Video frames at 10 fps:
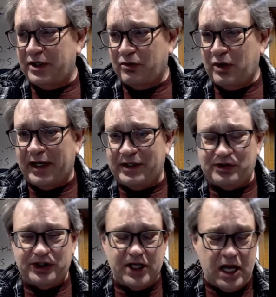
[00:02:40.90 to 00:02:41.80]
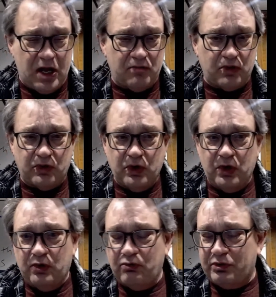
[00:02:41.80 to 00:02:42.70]
AGM, or
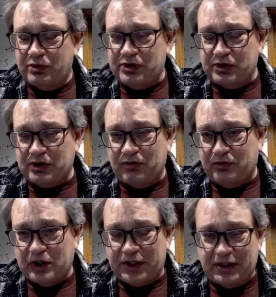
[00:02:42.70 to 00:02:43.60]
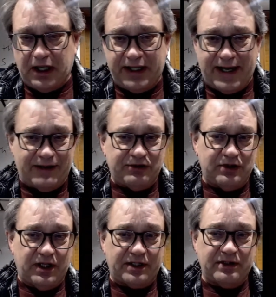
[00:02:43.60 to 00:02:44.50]
whether it's just a flooded lead acid
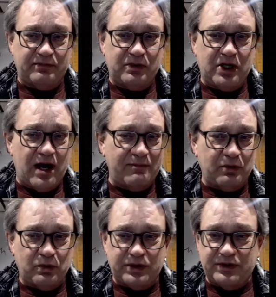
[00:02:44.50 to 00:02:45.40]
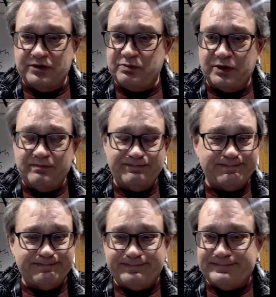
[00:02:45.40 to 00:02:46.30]
like the common one is. But
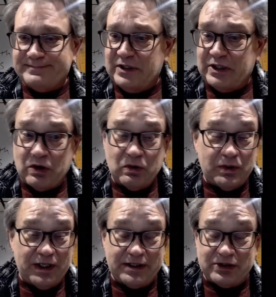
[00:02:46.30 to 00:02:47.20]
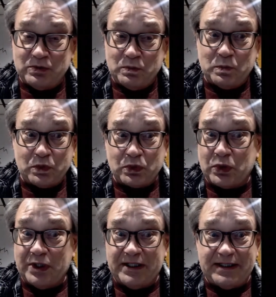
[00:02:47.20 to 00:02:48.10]
it's
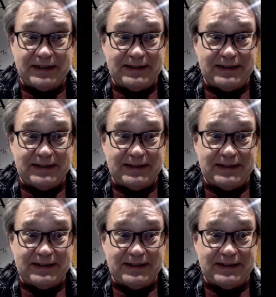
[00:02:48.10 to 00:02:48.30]
pretty